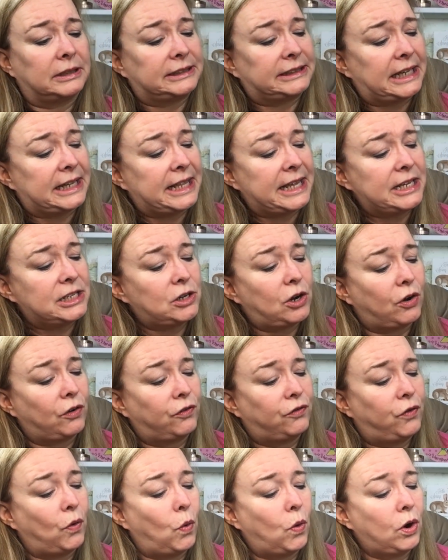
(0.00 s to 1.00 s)
see, these are
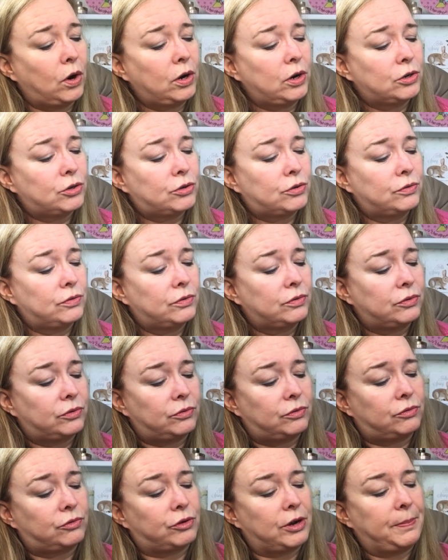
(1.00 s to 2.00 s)
four
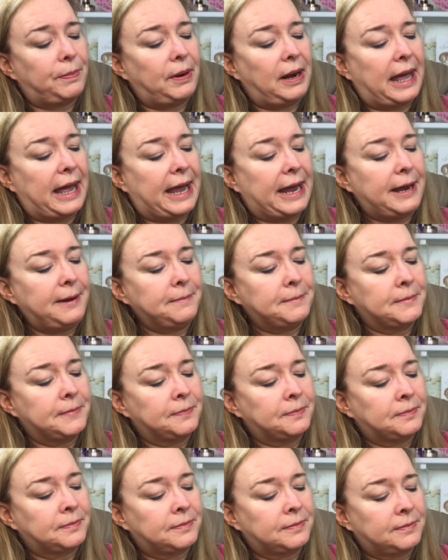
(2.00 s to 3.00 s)
AAA,
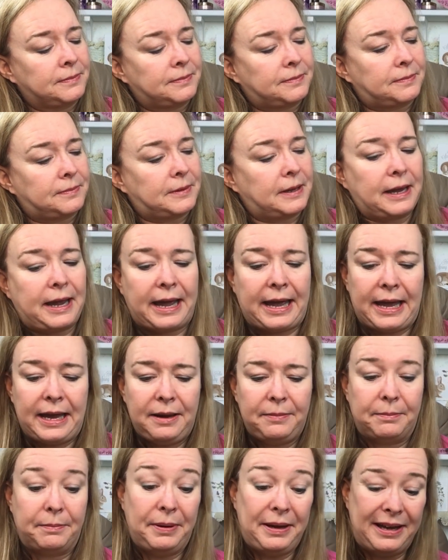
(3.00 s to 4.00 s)

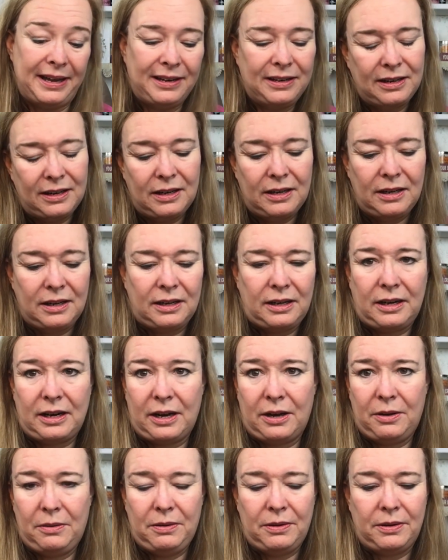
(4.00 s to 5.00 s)
okay? But, you
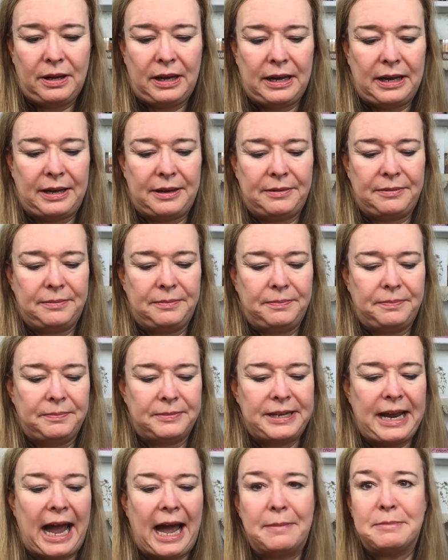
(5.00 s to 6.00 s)
know,
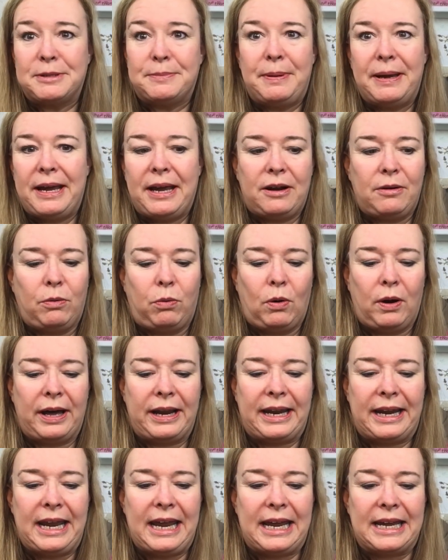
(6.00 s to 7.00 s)
times being
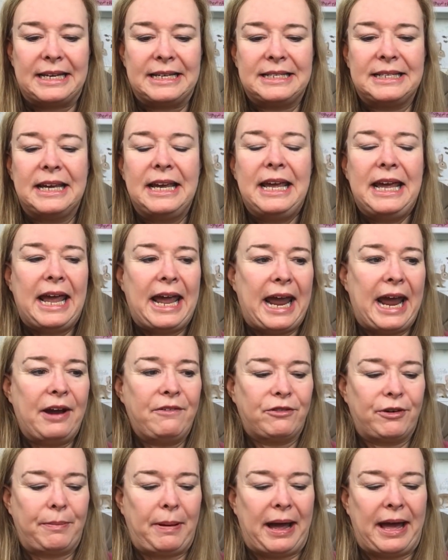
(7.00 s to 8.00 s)
what it is,
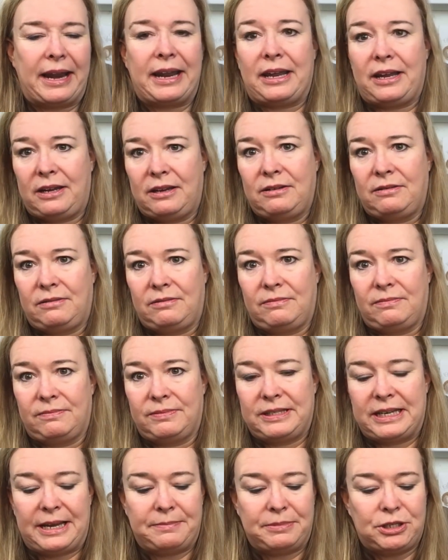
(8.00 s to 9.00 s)
everybody
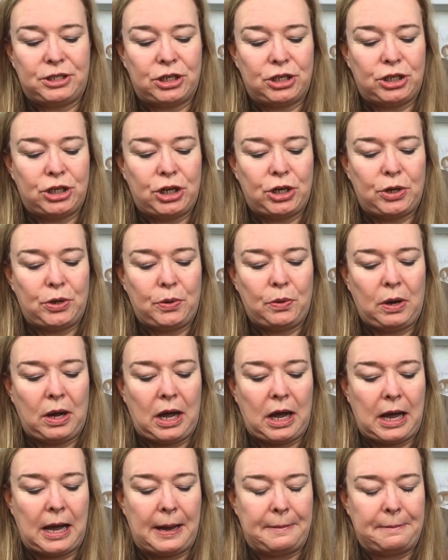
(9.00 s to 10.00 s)
seems to do,
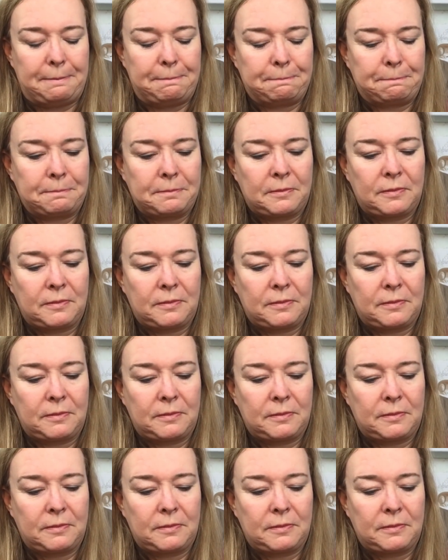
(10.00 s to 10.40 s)
you